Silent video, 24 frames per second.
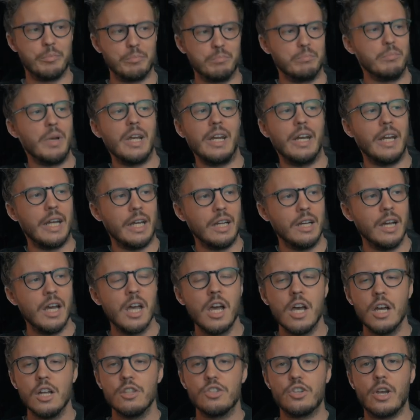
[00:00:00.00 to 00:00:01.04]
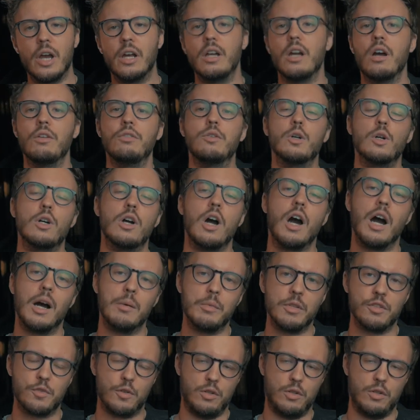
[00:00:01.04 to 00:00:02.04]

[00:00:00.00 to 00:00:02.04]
meaning check out their comments